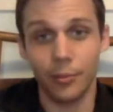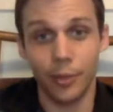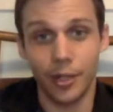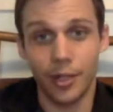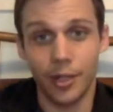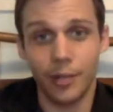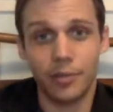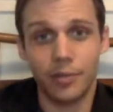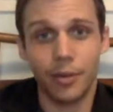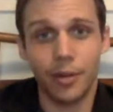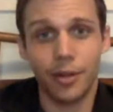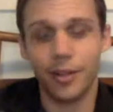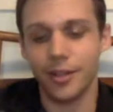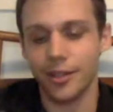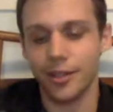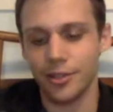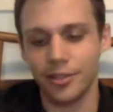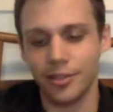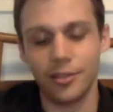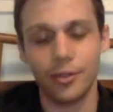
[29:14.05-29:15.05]
when it comes to
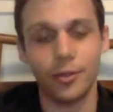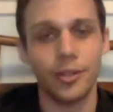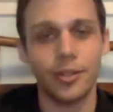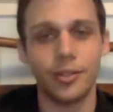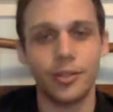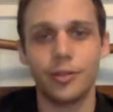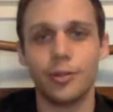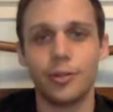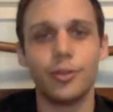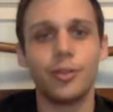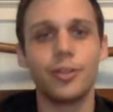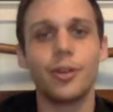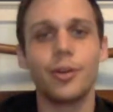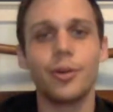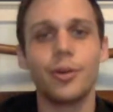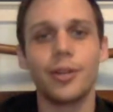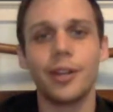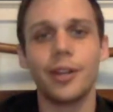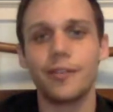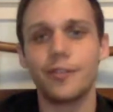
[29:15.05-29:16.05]
marketing, just knowing who you're
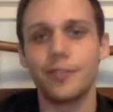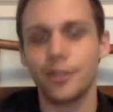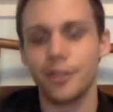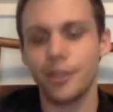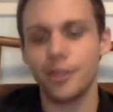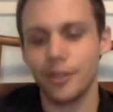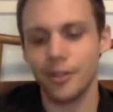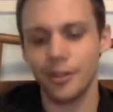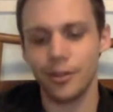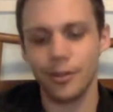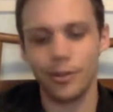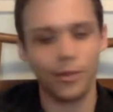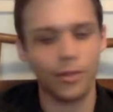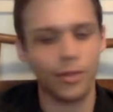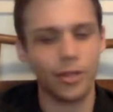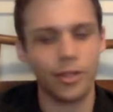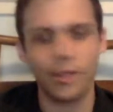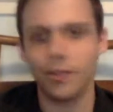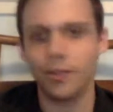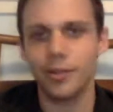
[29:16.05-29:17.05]
going after, who you're
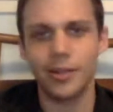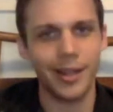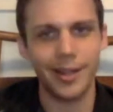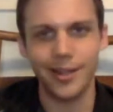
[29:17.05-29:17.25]
trying to mm-hmm.